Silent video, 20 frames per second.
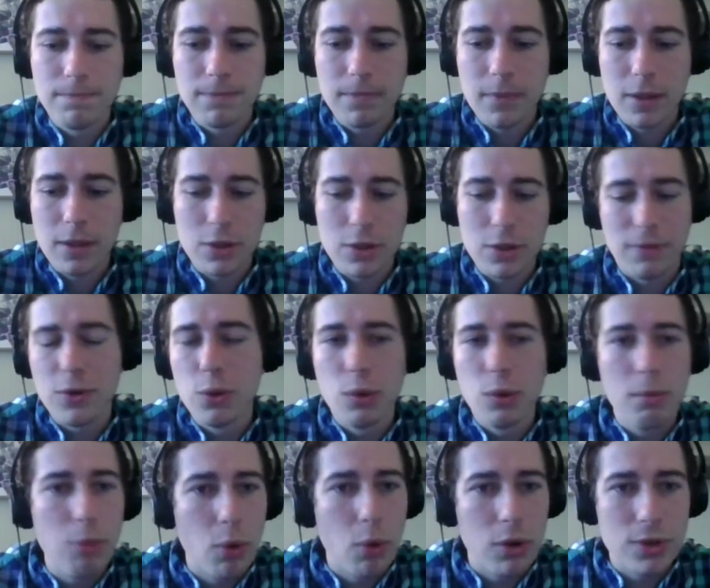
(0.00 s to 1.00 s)
There's a few
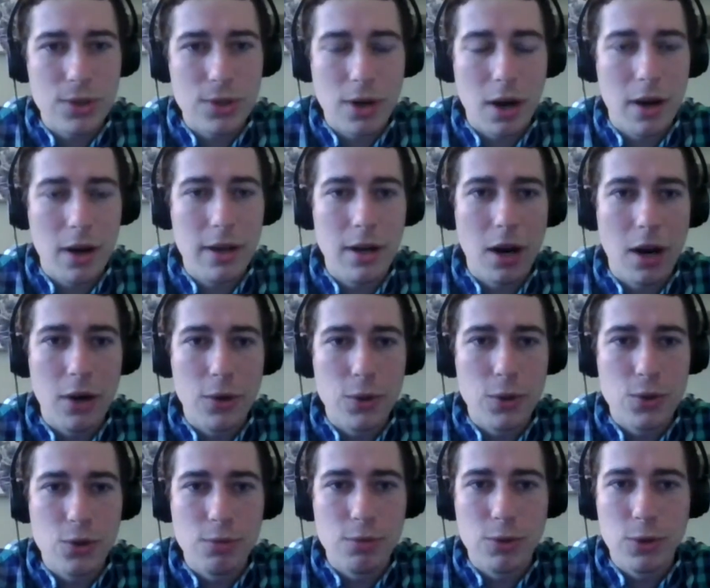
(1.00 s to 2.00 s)
reporters in our
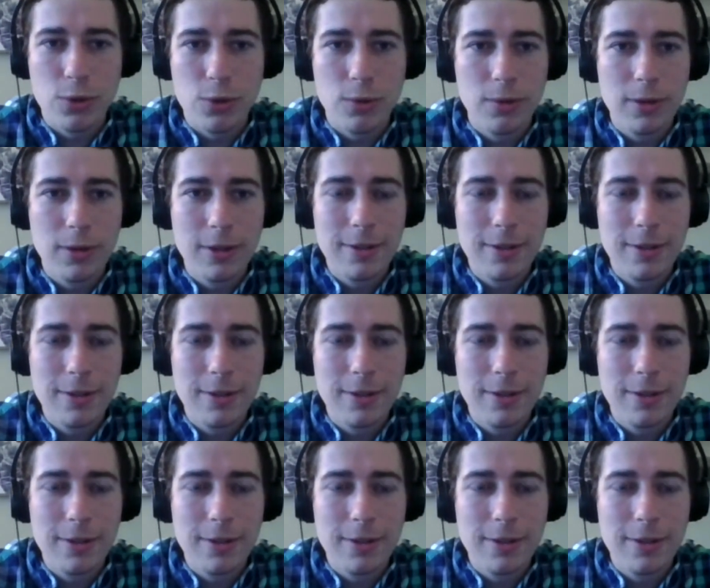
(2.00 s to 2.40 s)
newsroom who